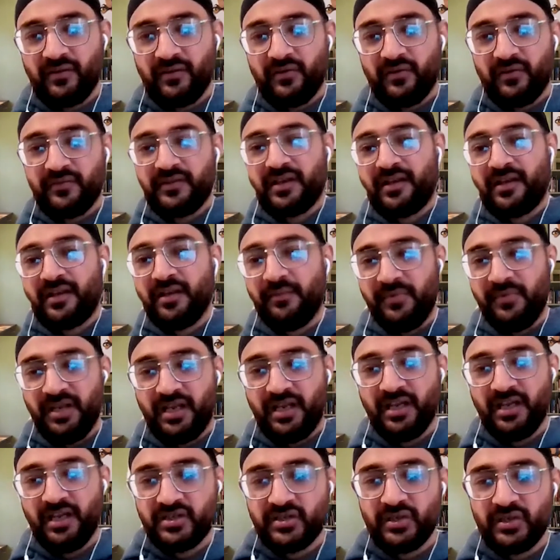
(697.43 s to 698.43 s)
on the
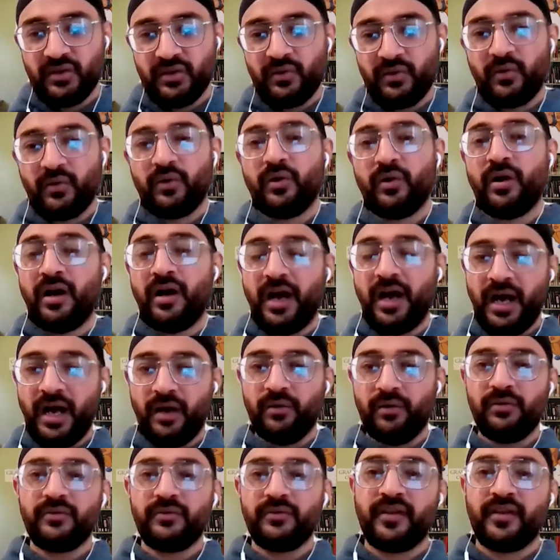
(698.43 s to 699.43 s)
communication or
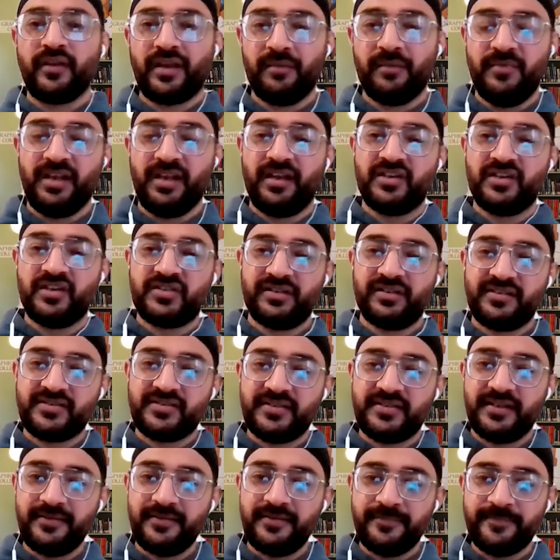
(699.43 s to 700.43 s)
how the communication
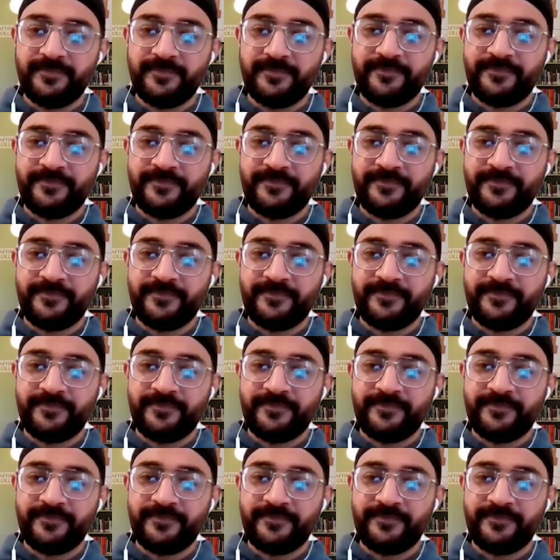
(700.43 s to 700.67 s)
is done?